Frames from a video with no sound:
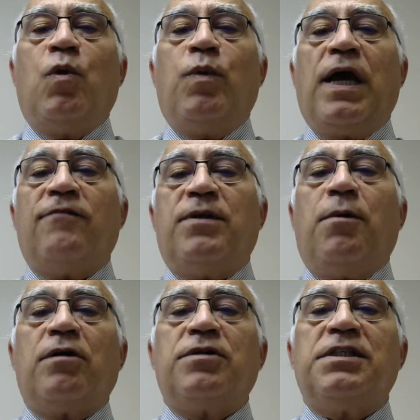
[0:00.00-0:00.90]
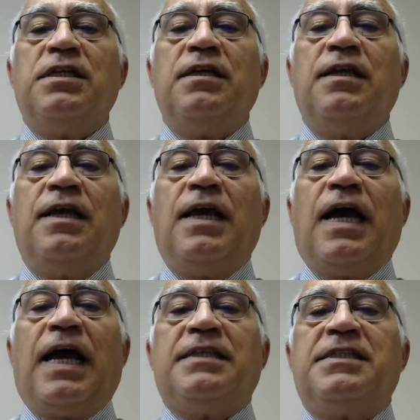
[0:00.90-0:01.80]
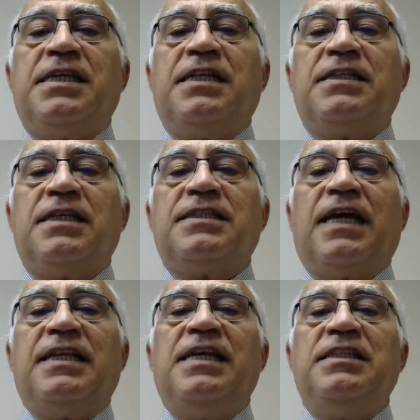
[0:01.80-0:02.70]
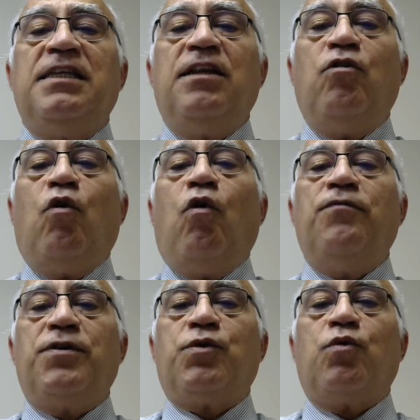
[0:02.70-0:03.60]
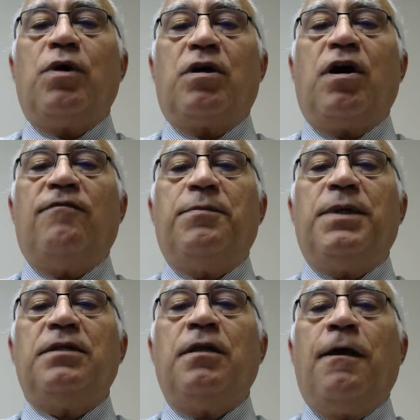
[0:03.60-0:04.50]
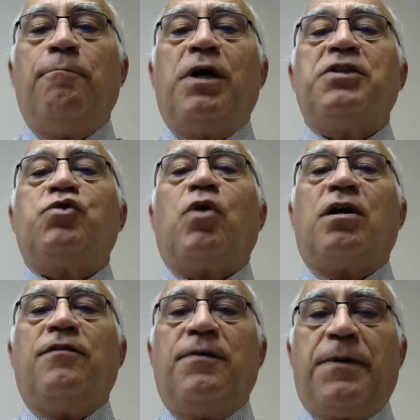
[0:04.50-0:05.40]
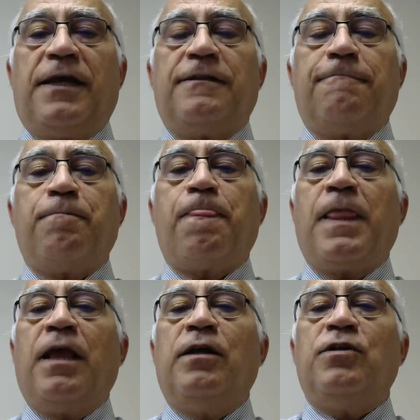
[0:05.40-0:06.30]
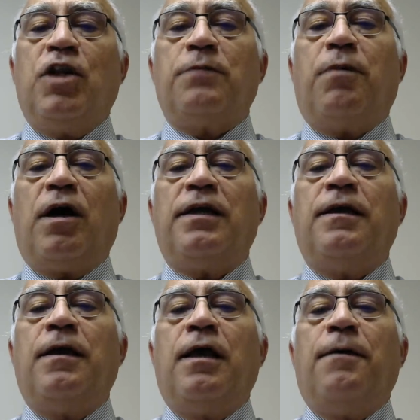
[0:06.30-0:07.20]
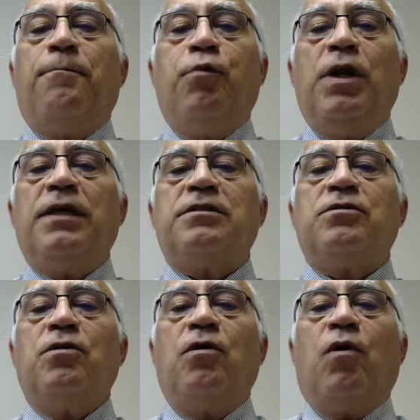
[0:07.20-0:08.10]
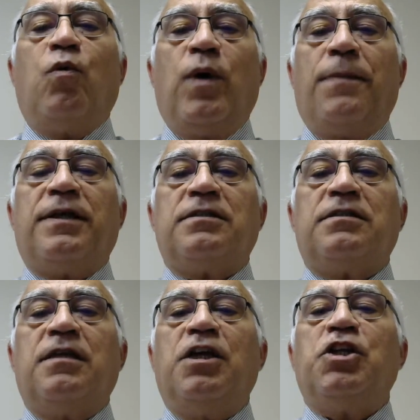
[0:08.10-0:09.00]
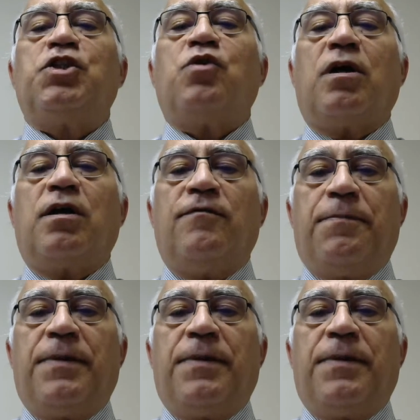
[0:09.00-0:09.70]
we have democracy, and citizens can easily overthrow a government by stroke of a pen, not by bullets or weapons. Stroke of a